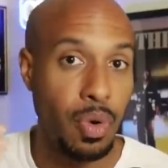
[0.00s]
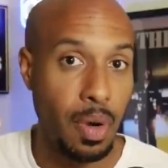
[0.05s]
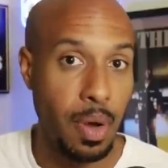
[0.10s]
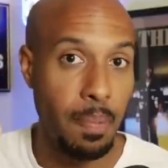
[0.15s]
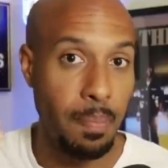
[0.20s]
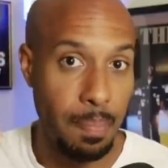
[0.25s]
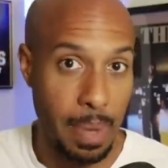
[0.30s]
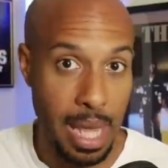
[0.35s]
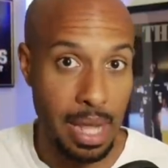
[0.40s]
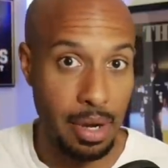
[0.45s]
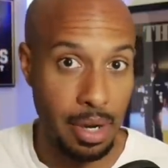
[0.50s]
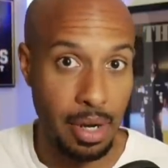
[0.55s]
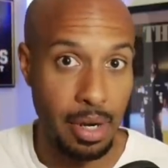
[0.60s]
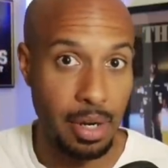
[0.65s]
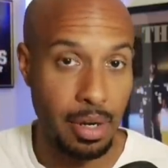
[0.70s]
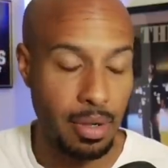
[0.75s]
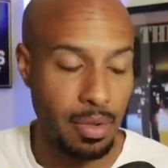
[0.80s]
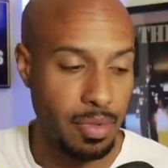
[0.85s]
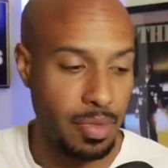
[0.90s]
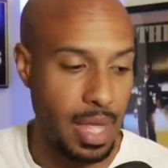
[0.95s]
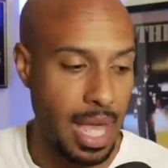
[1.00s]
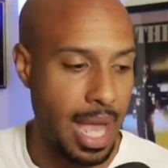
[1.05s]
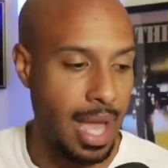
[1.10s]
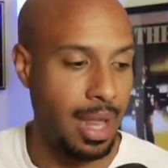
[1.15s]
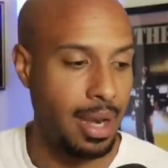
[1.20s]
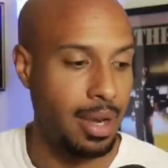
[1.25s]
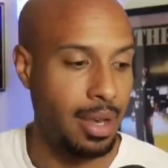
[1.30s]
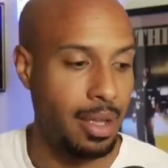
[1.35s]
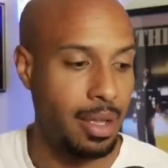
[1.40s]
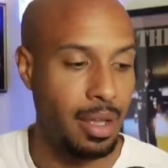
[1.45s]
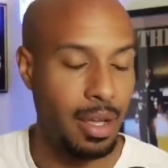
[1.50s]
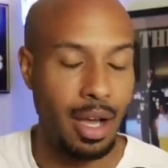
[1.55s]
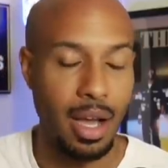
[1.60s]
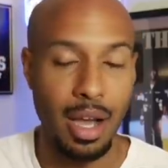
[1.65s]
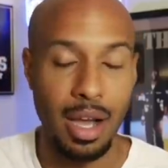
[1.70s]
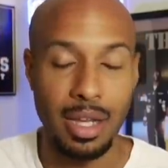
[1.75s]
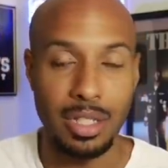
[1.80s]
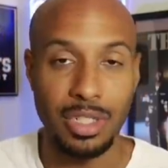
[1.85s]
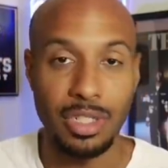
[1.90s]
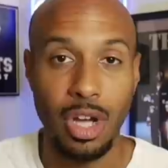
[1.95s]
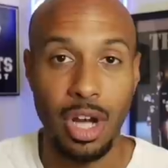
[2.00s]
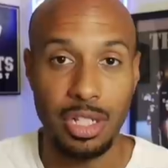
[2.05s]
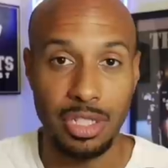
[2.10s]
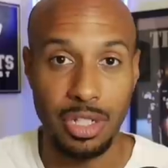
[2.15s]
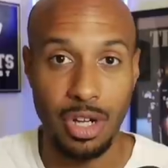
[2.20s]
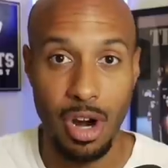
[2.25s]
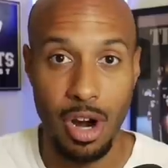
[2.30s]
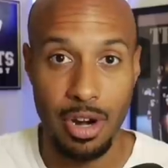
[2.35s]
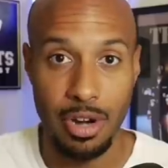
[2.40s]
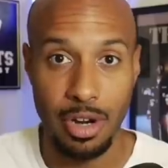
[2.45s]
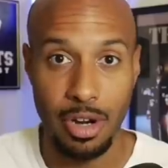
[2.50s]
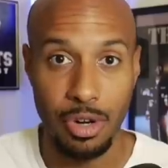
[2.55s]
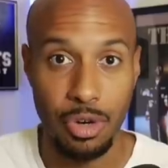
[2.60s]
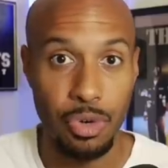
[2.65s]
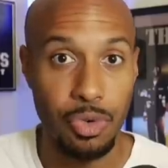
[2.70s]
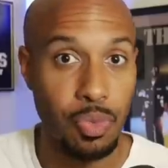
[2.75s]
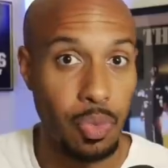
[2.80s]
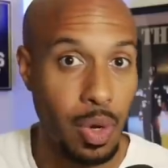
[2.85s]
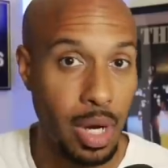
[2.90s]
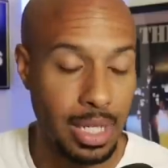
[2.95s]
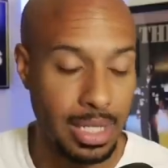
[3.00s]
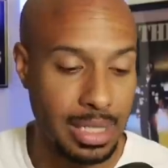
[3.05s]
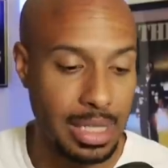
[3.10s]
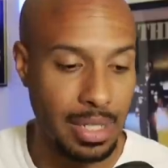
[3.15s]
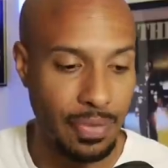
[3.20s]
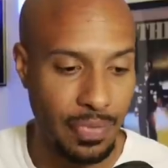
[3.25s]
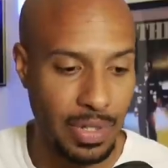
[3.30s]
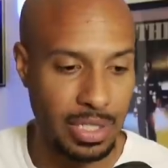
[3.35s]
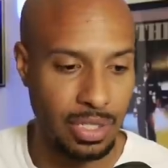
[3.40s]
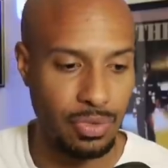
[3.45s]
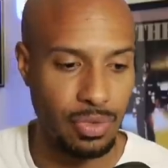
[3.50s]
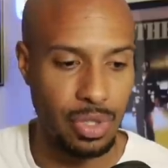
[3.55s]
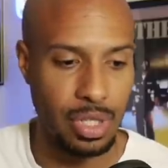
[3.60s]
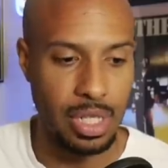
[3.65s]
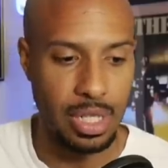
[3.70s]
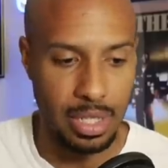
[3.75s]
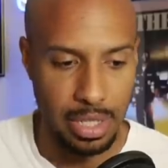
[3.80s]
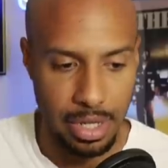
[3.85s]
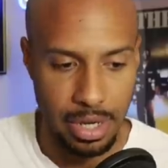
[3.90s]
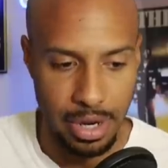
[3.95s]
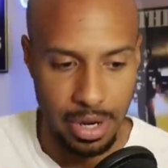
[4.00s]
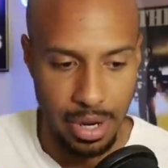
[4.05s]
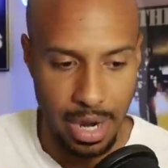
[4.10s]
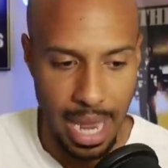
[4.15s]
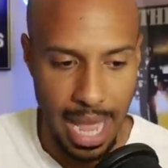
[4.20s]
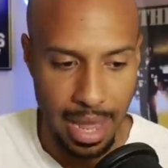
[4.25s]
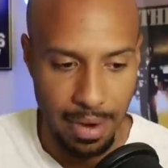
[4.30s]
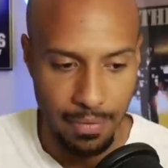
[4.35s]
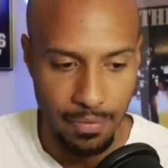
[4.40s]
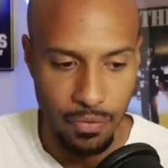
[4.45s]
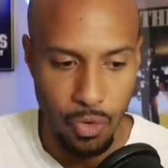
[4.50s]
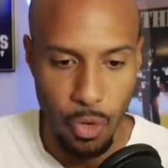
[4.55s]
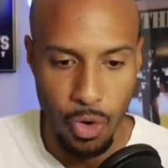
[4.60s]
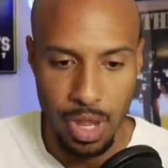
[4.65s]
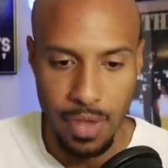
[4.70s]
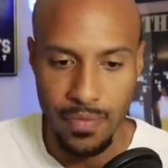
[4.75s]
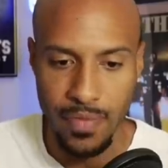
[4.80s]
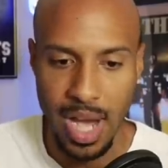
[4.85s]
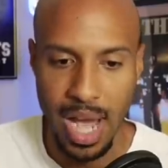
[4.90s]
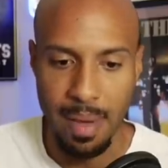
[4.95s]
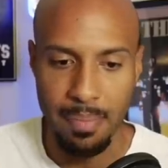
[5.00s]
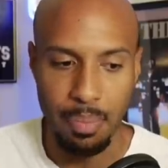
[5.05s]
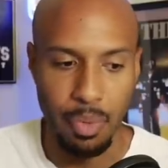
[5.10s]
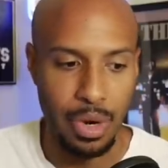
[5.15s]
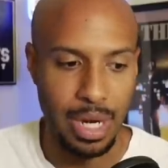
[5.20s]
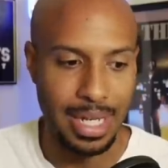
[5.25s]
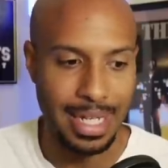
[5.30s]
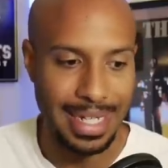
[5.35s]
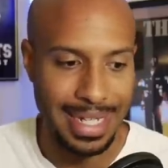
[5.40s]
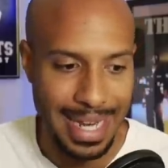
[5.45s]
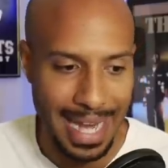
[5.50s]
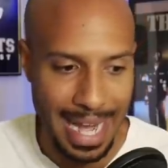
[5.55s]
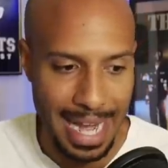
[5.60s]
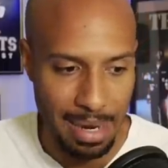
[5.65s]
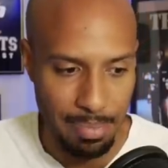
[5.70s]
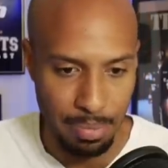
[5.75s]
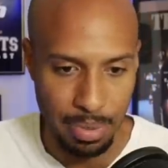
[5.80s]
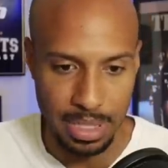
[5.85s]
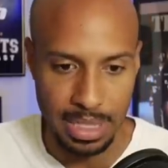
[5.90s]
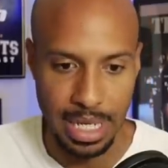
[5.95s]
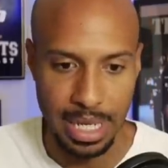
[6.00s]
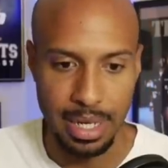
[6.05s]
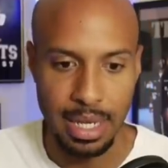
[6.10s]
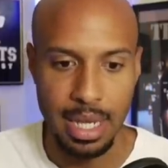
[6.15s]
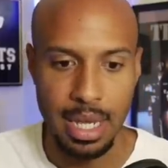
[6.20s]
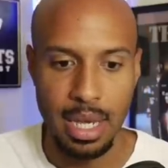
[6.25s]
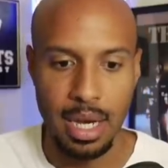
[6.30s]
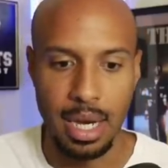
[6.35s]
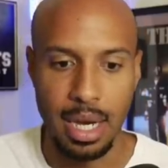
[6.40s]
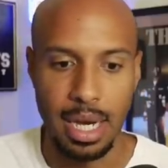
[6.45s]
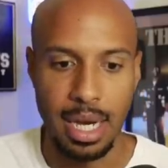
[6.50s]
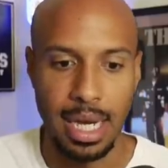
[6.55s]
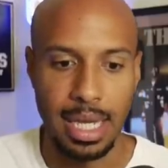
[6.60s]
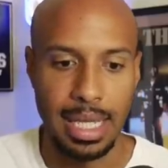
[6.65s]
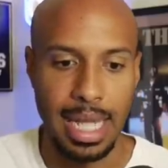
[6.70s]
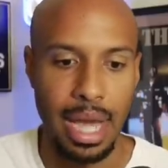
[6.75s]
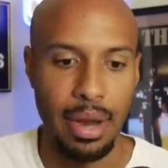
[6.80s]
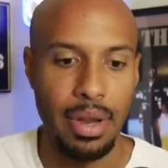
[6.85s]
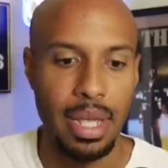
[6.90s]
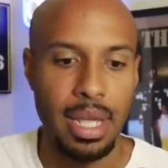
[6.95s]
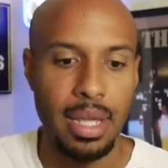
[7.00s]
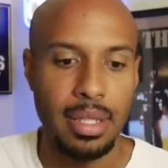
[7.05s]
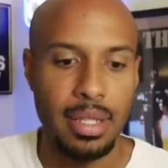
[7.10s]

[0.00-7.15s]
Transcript: better than Sauce Gardner, who won Defensive Rookie of the Year at 45.9% allowed.